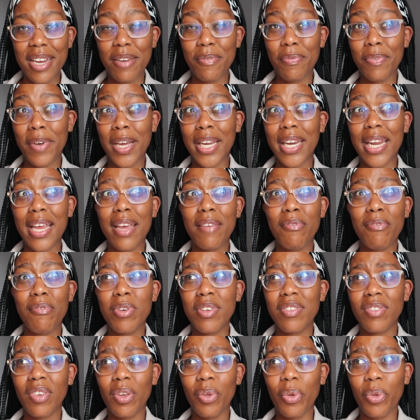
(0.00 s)
In fact, every
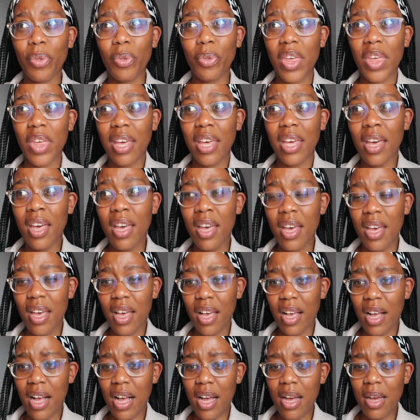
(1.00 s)
single thing
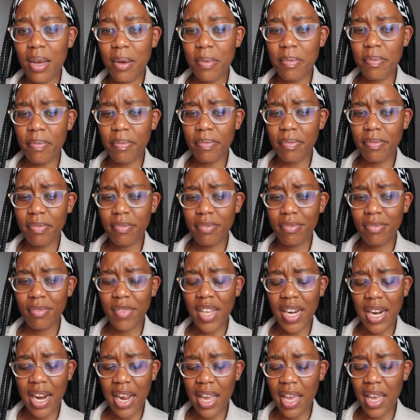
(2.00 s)

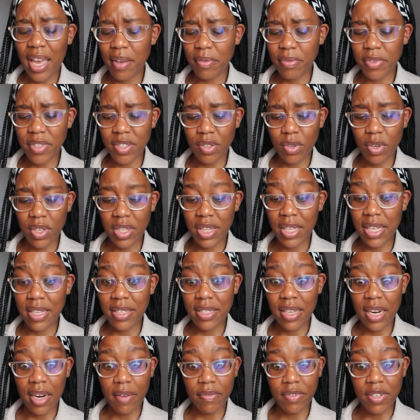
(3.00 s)
that I have is not things
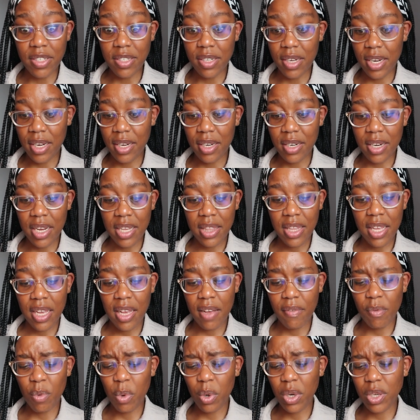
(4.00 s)
that I've desired. I think
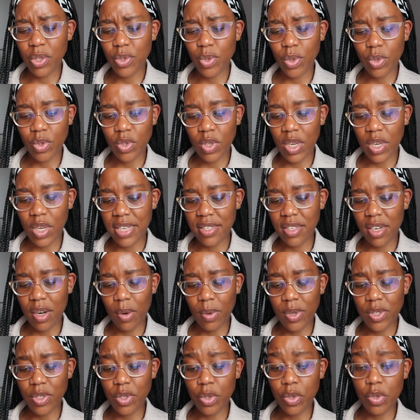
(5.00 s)
I've always told you guys that I
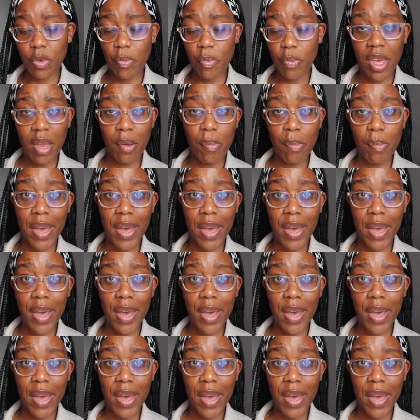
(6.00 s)
wanted to be in